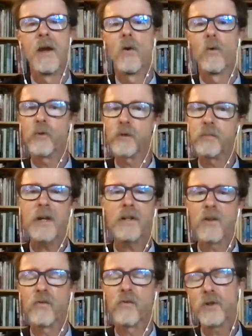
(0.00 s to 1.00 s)
With respect to
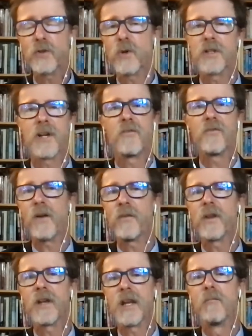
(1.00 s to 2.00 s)
the first question, I found
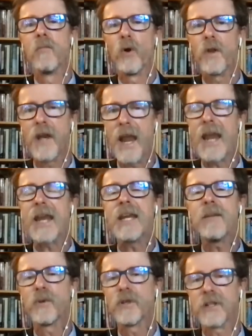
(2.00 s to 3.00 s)
that in more than
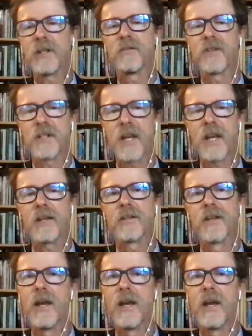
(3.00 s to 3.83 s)
80% of states,